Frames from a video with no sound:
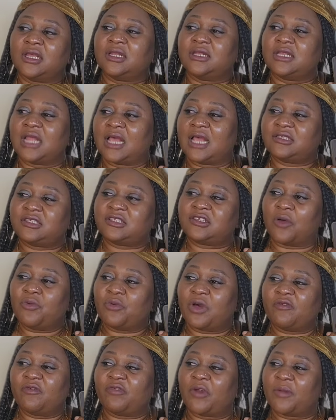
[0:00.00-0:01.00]
there's
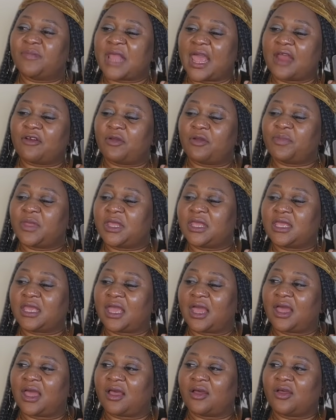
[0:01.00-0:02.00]
someone from Nairobi
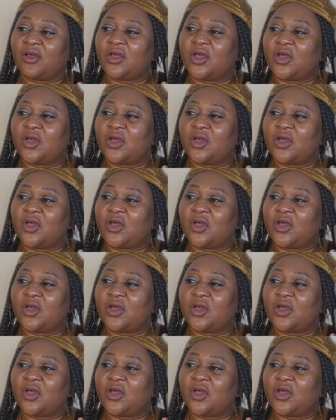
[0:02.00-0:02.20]
here